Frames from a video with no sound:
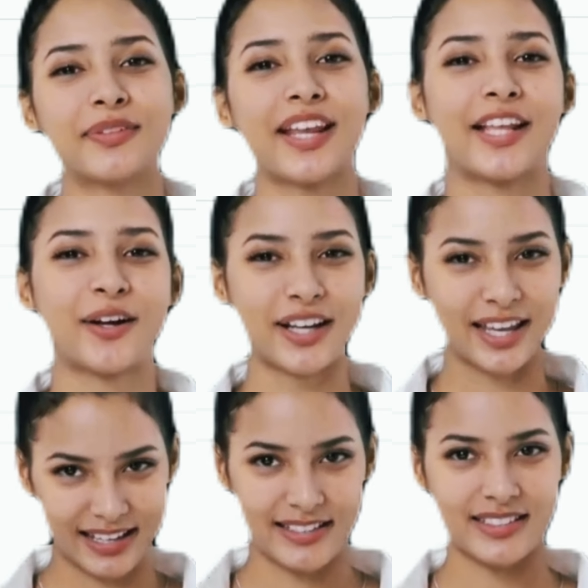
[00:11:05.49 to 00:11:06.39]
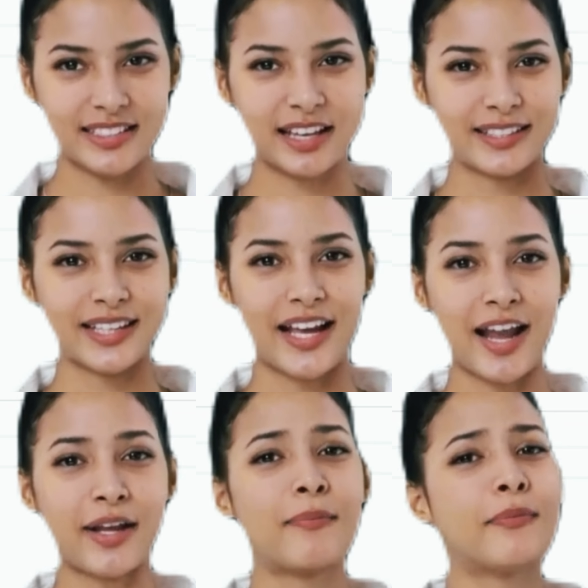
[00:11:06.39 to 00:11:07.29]
In our case, the
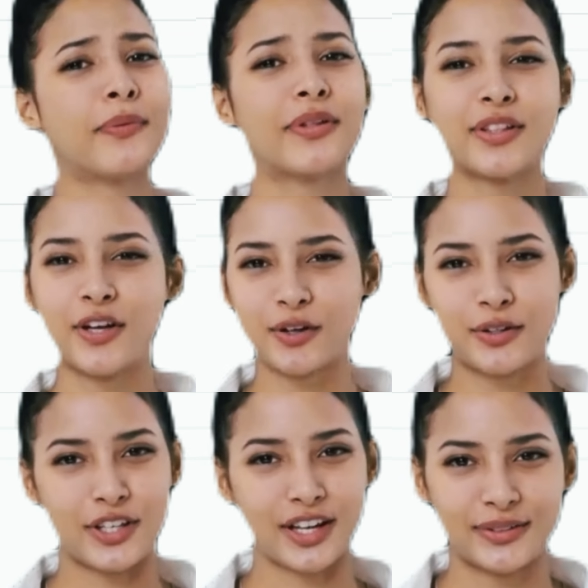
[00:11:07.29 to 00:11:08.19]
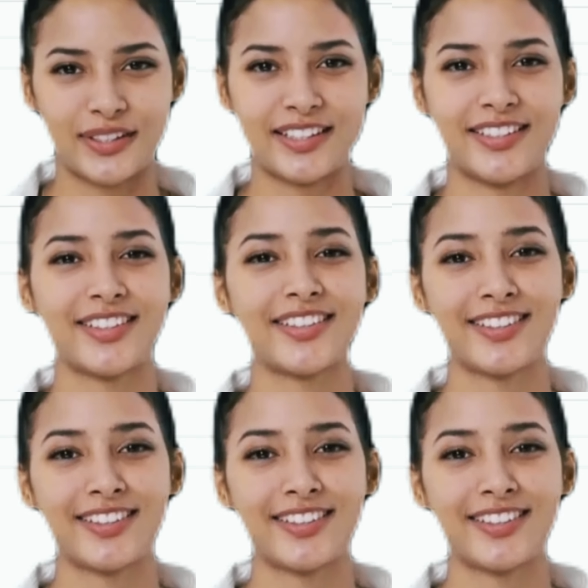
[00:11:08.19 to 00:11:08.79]
column was called genres.